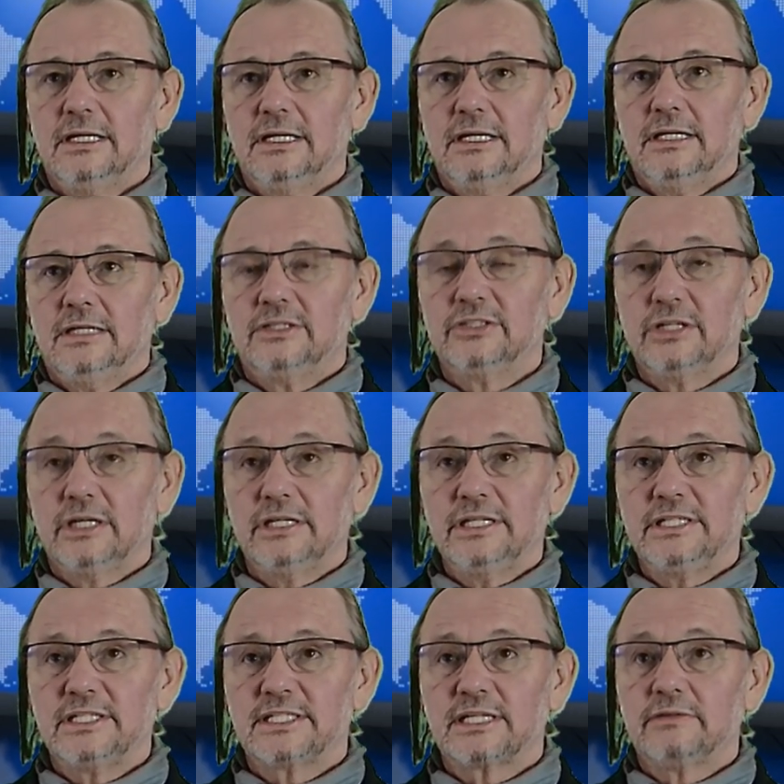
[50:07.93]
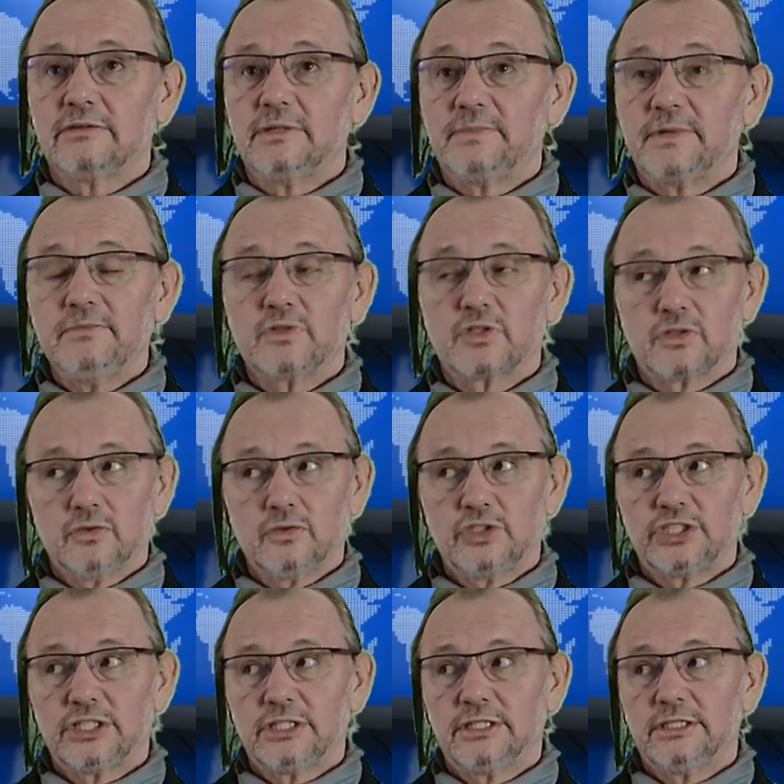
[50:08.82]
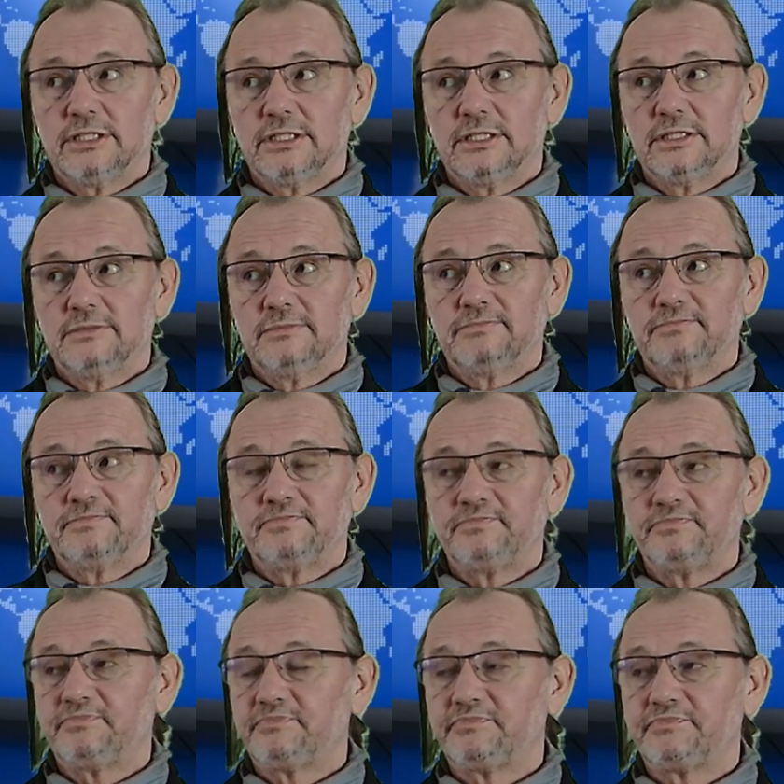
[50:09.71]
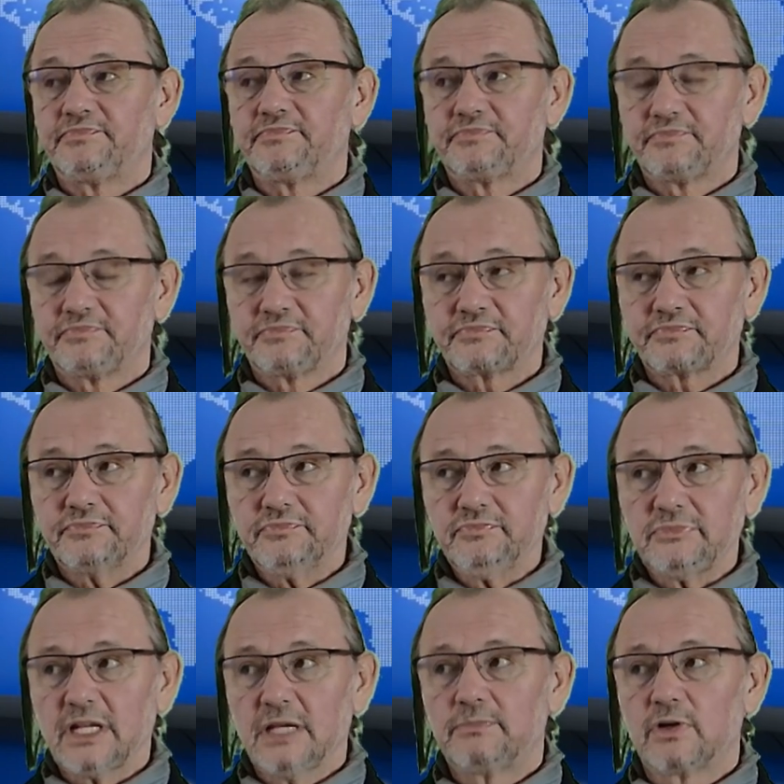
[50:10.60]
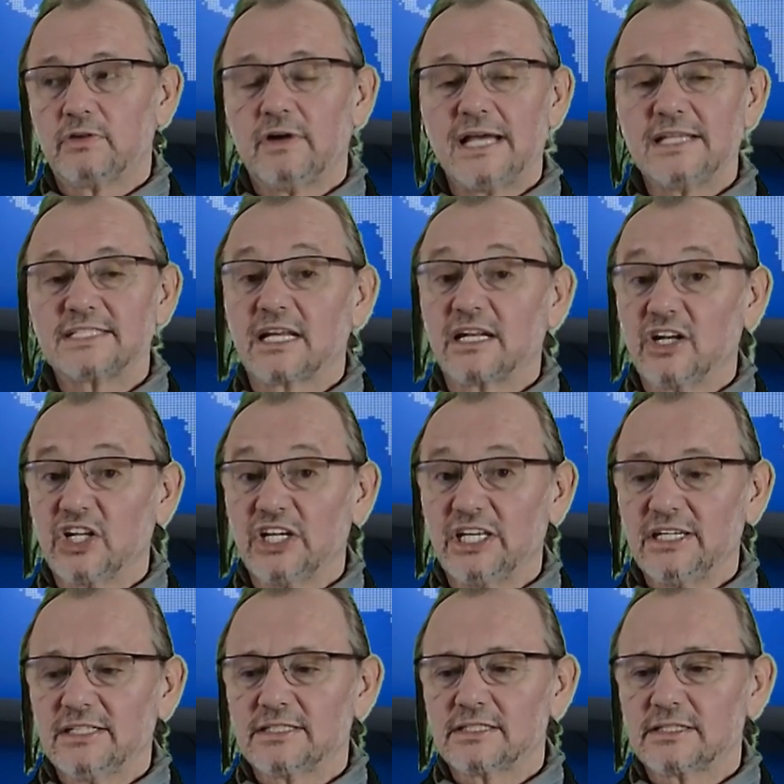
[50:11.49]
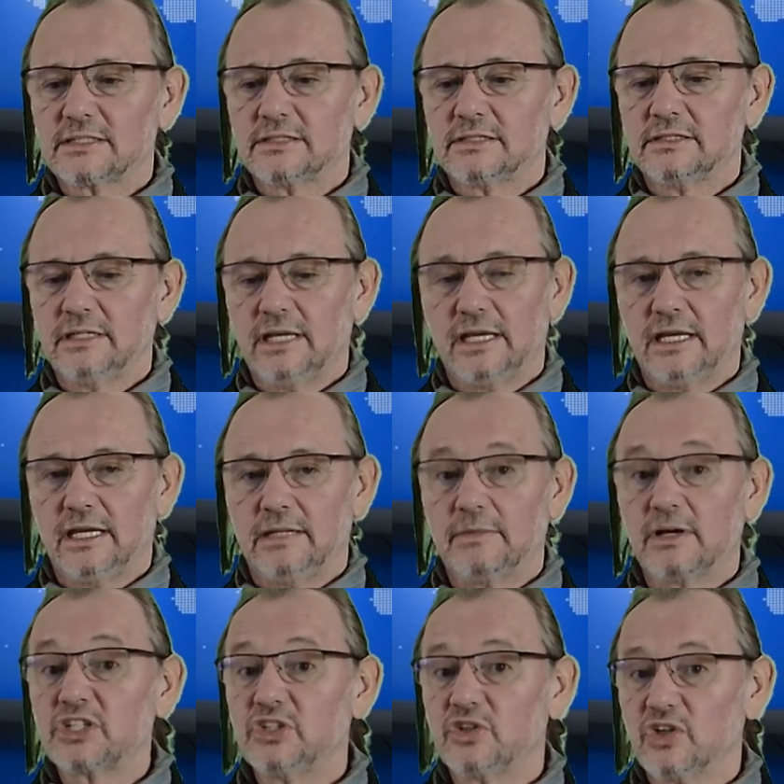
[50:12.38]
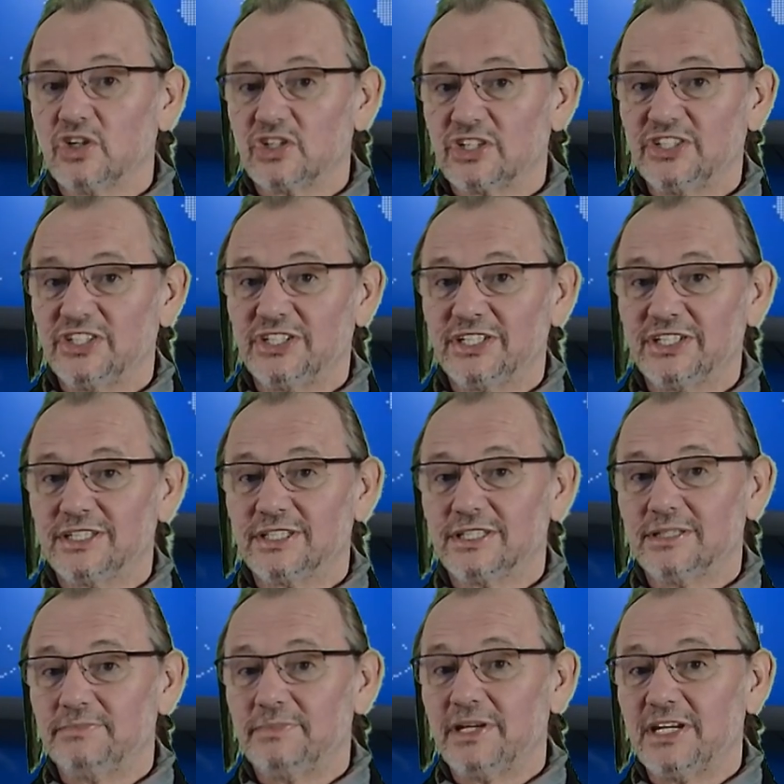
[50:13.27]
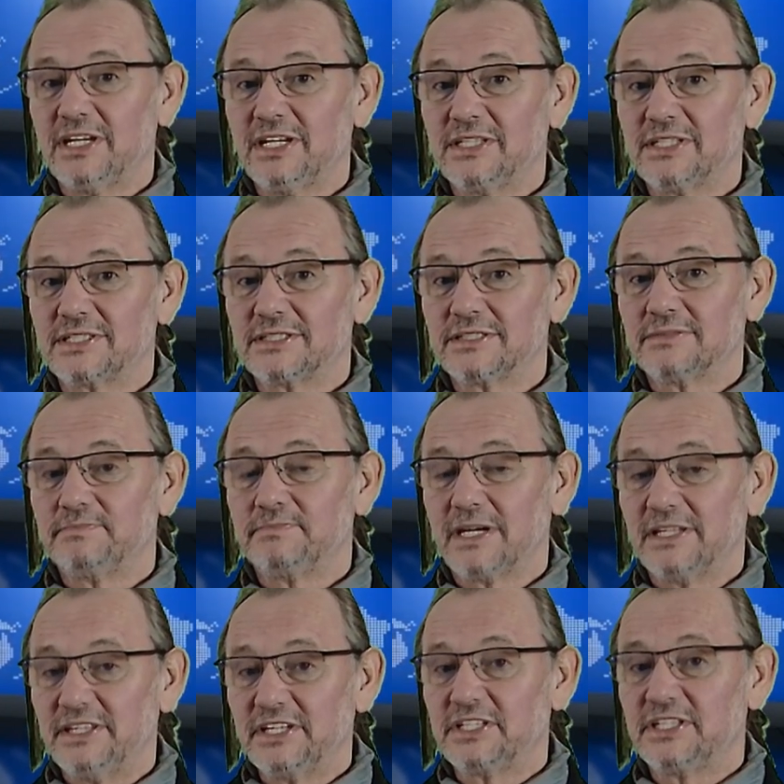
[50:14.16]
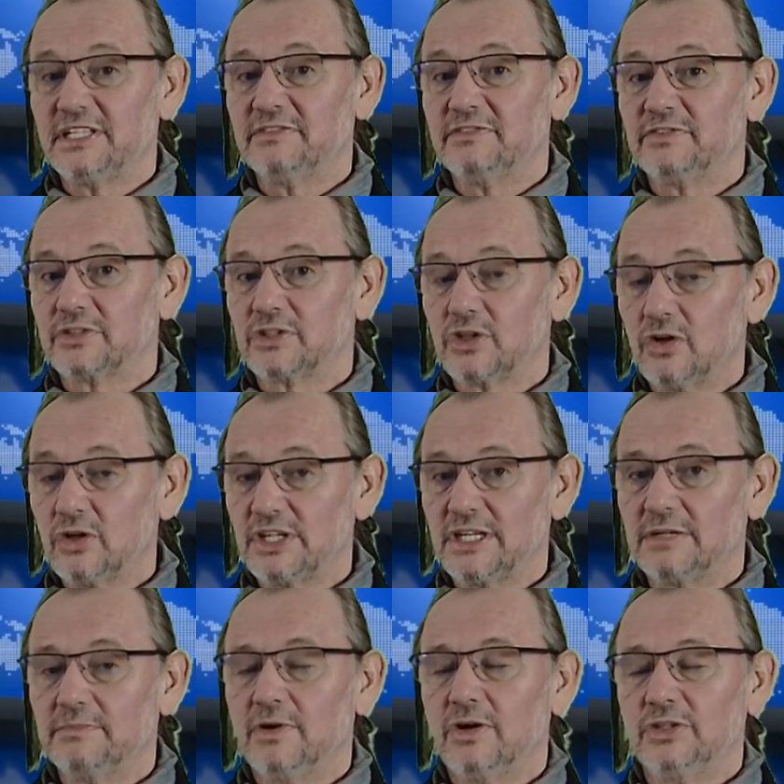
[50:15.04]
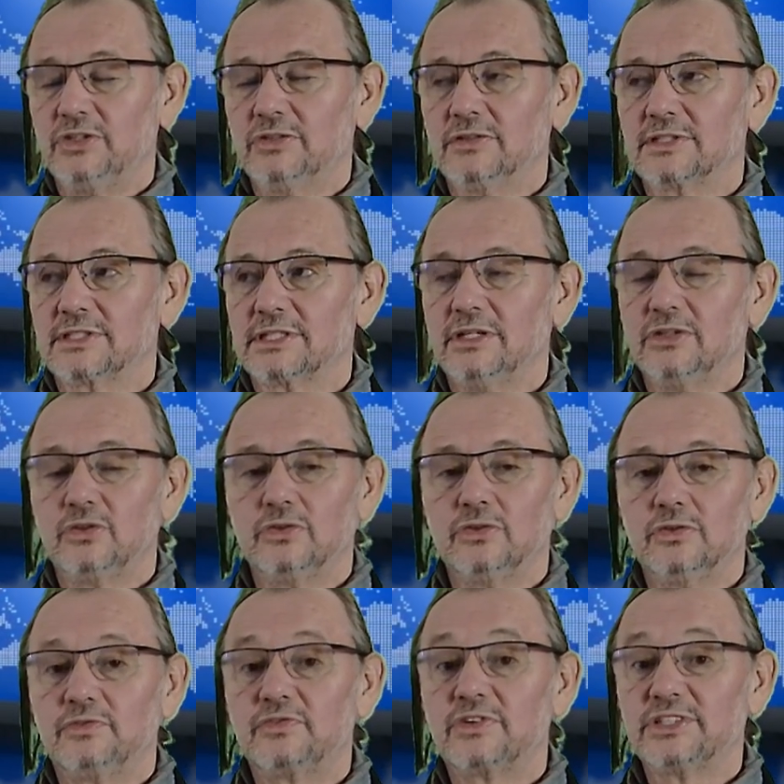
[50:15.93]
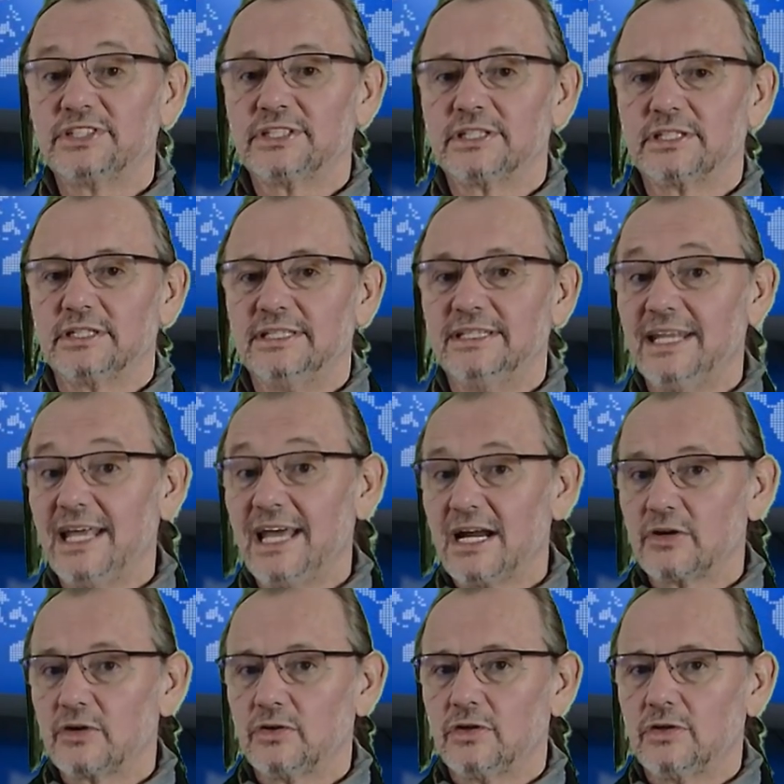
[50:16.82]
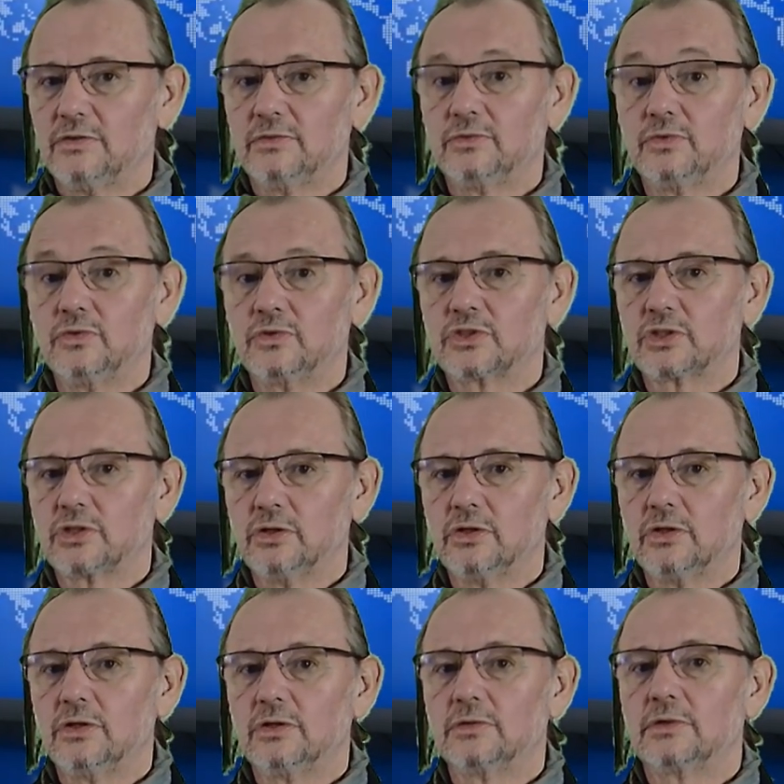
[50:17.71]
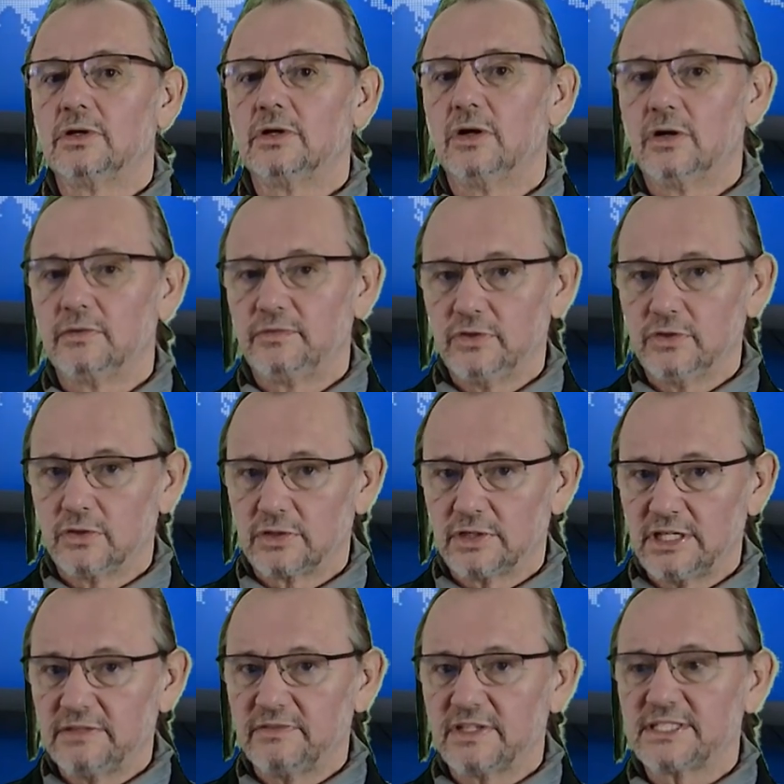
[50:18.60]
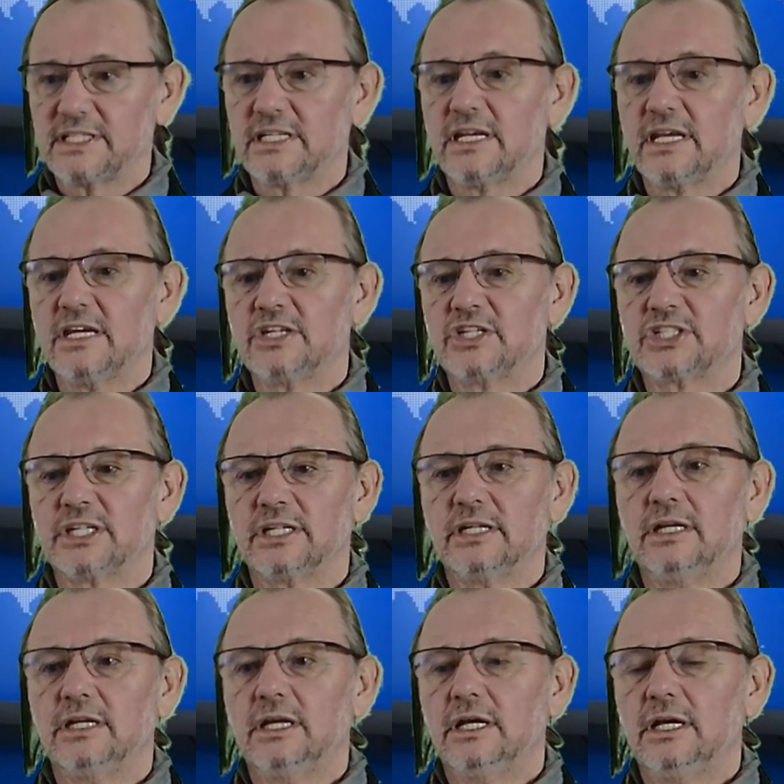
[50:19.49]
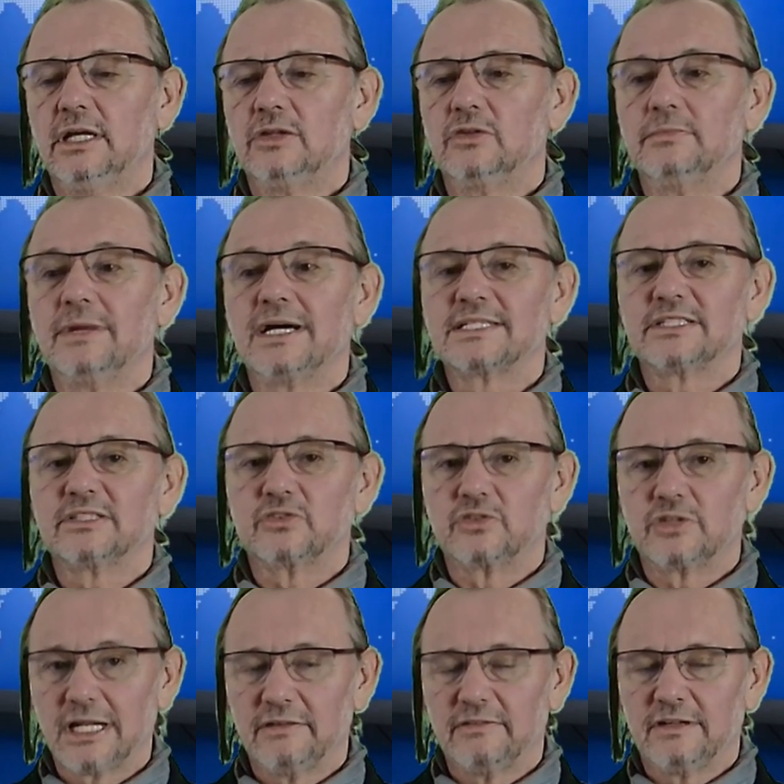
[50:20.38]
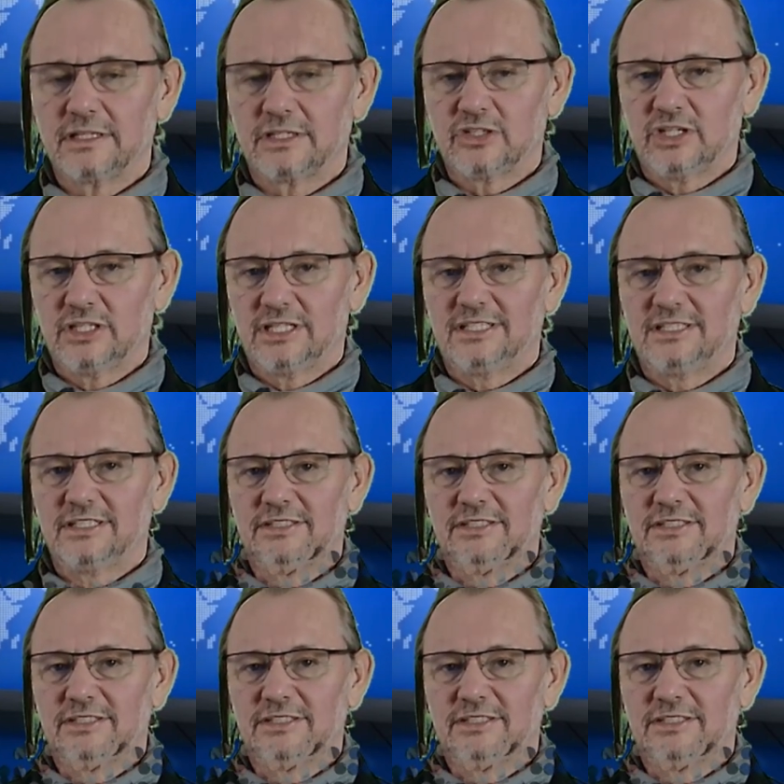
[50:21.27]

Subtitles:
The eDiscovery Premium solution provides analytics and machine learning based predictive coding modules to further narrow the scope of your investigation to most relevant content.